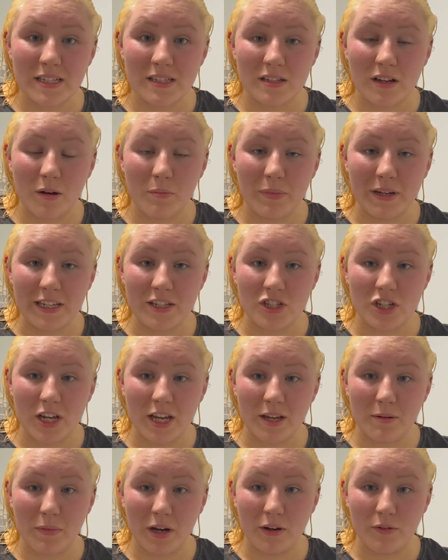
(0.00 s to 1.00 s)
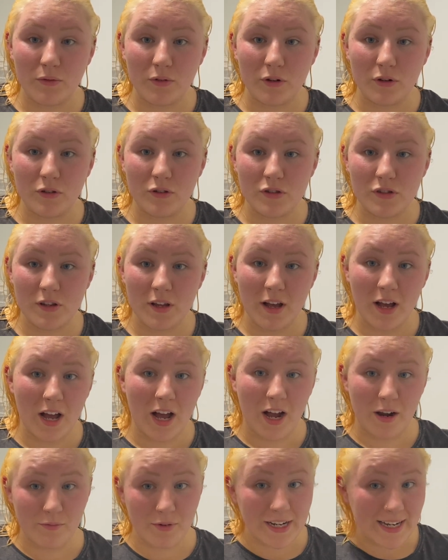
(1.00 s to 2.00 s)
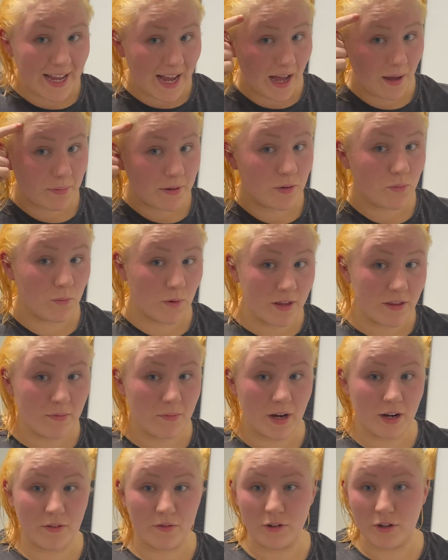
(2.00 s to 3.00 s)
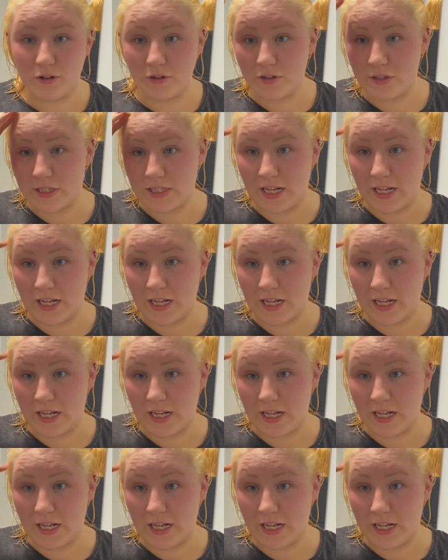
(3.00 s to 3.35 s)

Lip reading: start bleaching my roots. I'm really happy with my roots.